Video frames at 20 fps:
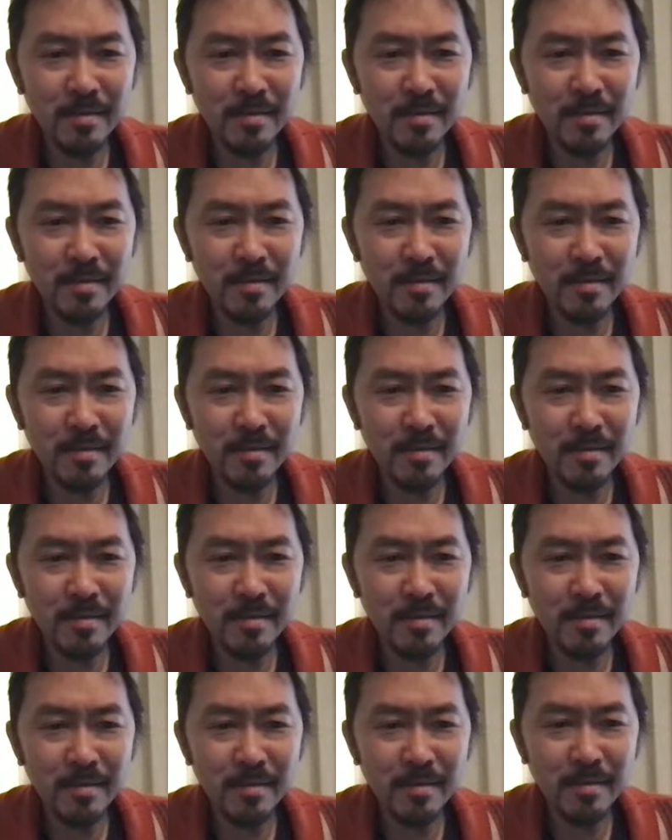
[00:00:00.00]
a
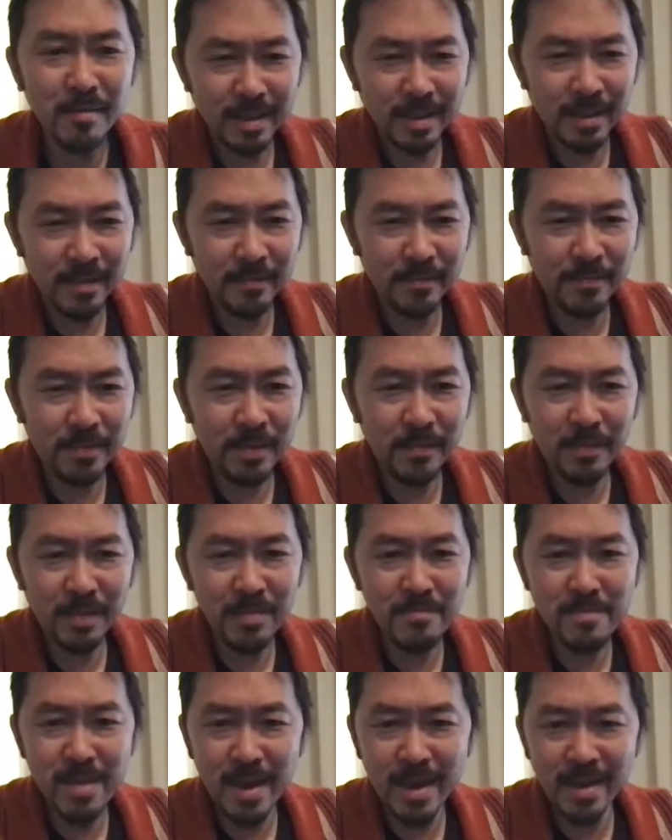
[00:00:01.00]
collection, like 50
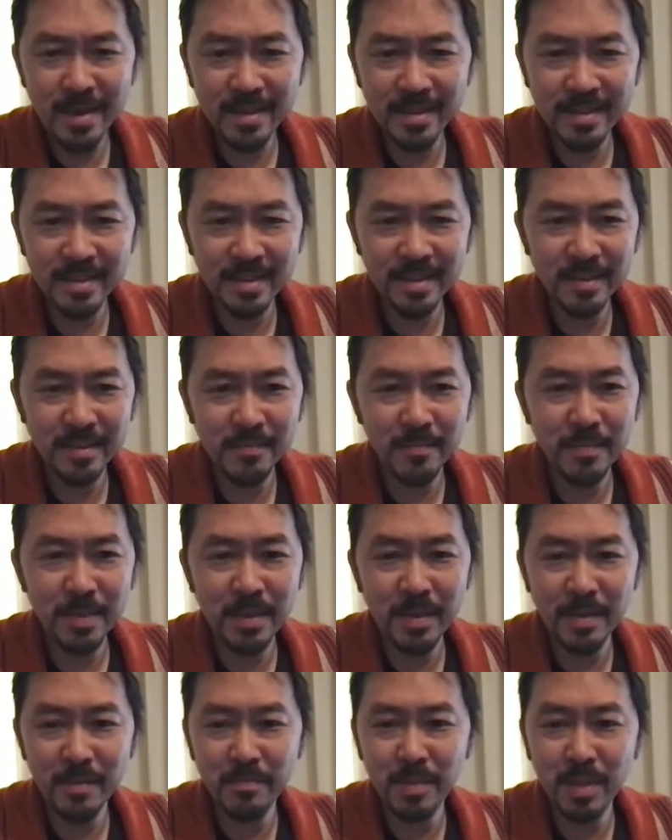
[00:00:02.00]
magazines of
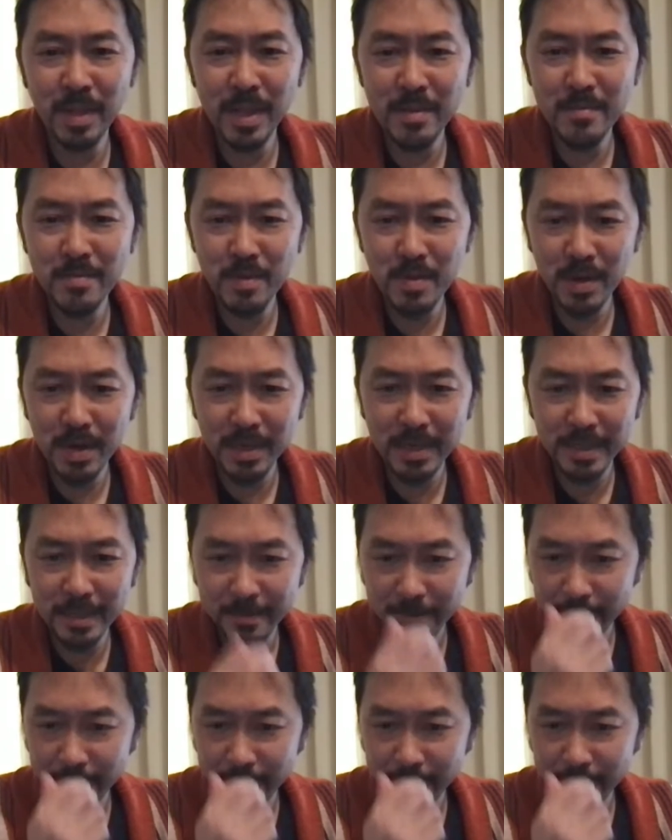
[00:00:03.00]
Playboys.